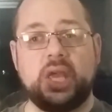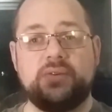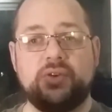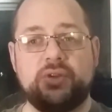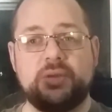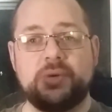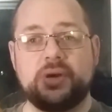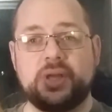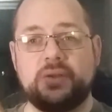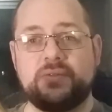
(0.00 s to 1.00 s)
if you're in the
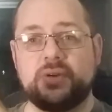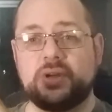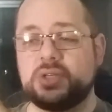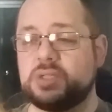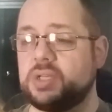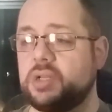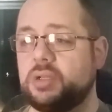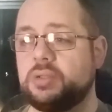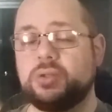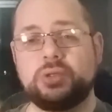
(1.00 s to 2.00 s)
market for a nice
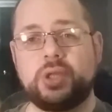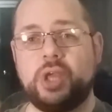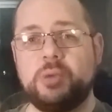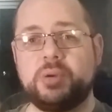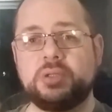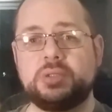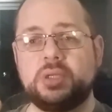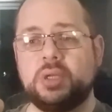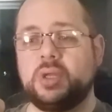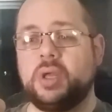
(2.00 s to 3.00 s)
little non-Cuban,
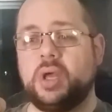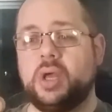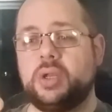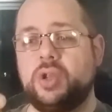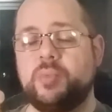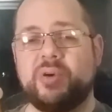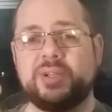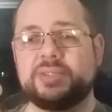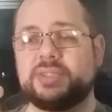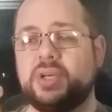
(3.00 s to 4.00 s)
new
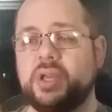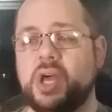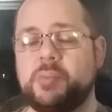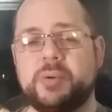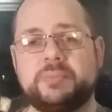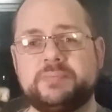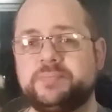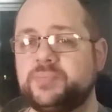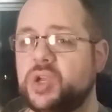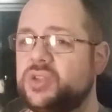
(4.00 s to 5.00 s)
brand starting up,
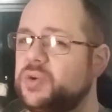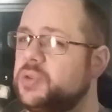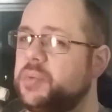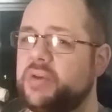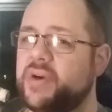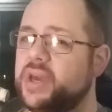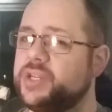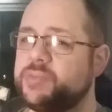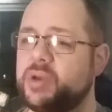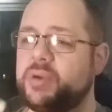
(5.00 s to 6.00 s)
could do with a bit of
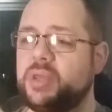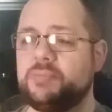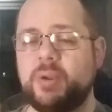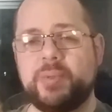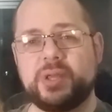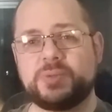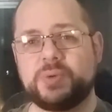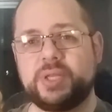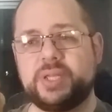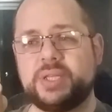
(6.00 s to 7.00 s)
age maybe that's
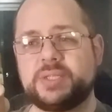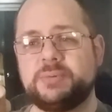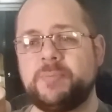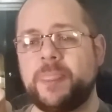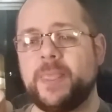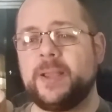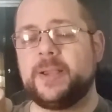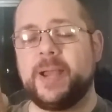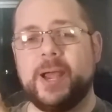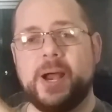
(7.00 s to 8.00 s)
what it is.
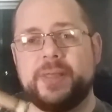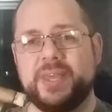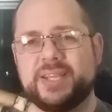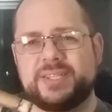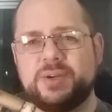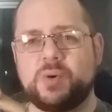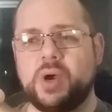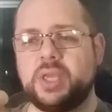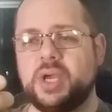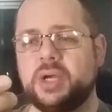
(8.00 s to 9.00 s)
I think it's still
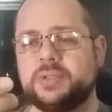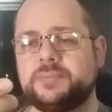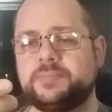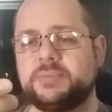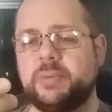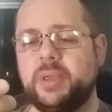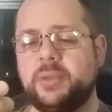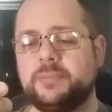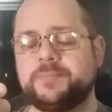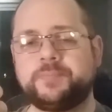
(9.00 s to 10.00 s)
quite young, maybe.